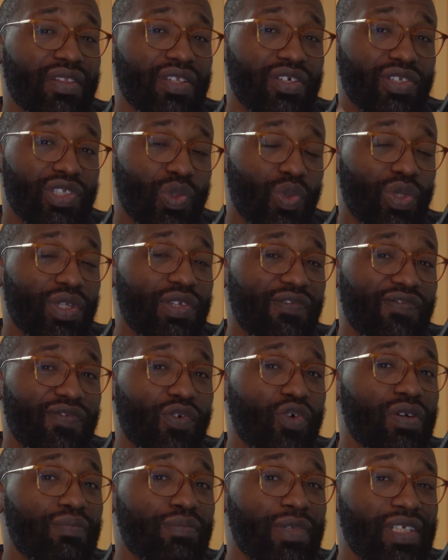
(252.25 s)
the
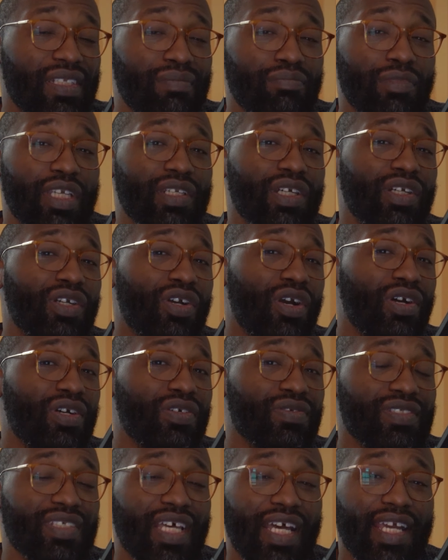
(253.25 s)
24mm
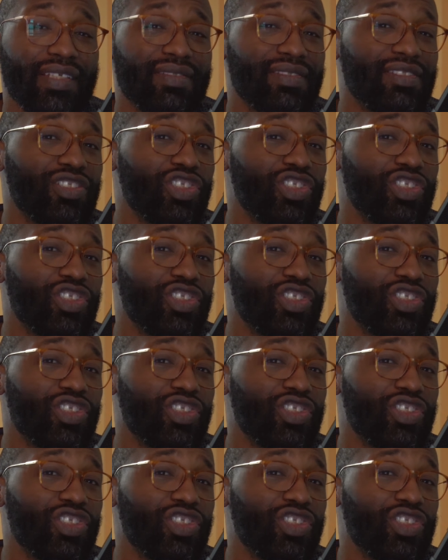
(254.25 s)
Carl Zeiss